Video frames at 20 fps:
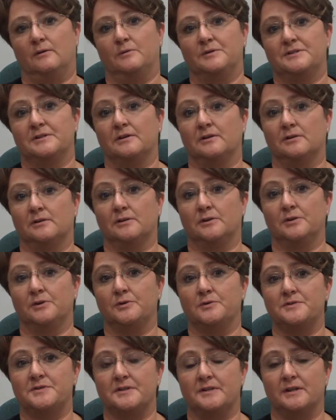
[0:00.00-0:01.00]
which
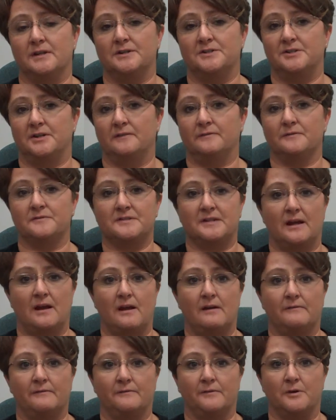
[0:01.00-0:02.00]
includes the chief of
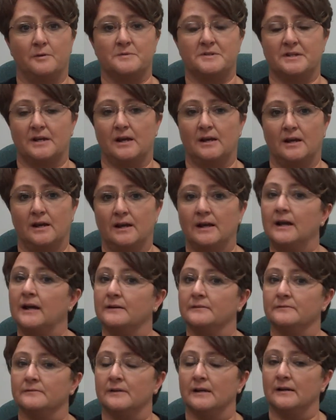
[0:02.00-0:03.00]
staff from Sinai
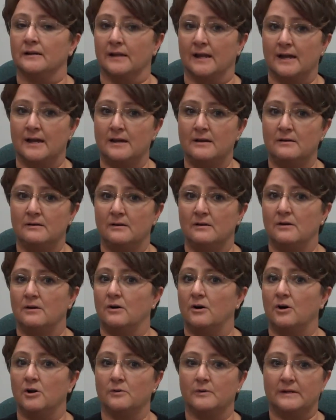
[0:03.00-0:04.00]
out in LA,
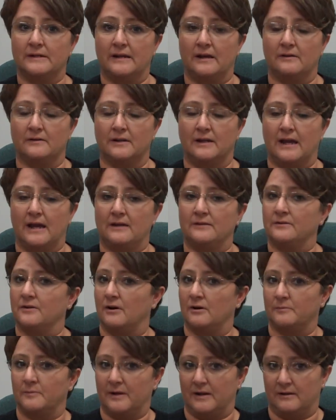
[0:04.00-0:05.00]
all the way down to cat and
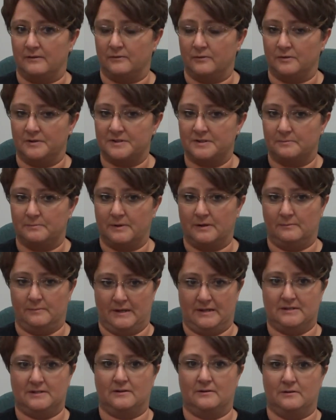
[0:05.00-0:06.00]
dog behavioralists
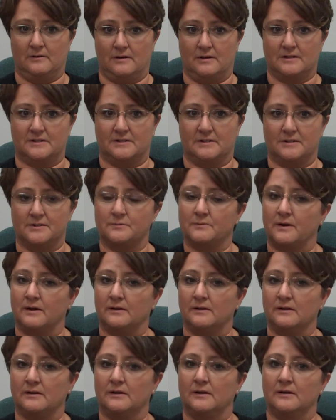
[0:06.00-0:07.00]
based here in Austin as
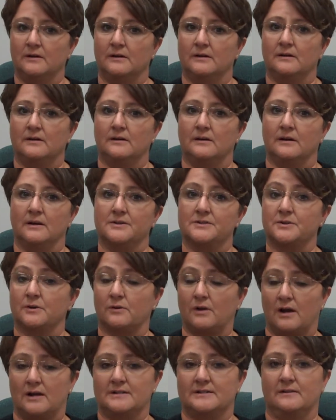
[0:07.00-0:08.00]
well. So
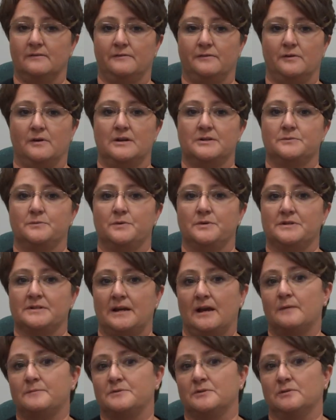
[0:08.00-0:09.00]
content for us was
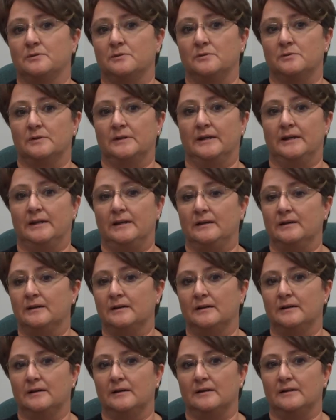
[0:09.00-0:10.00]
absolutely
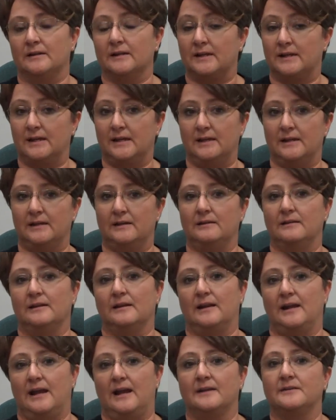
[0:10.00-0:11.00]
the key,
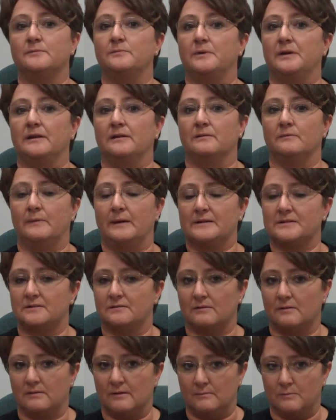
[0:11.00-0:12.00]
that it had to be the
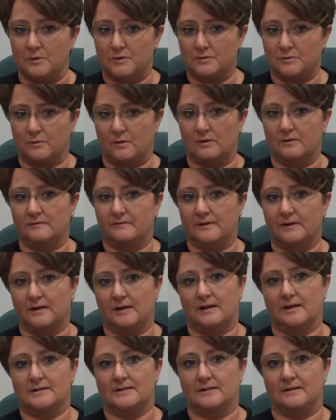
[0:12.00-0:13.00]
best and most qualified
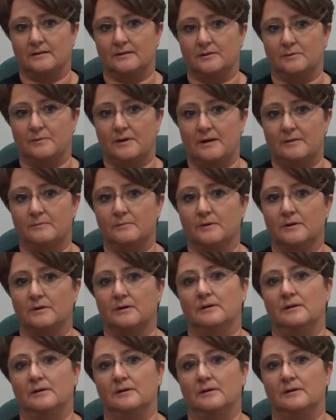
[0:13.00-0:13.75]
content on the web.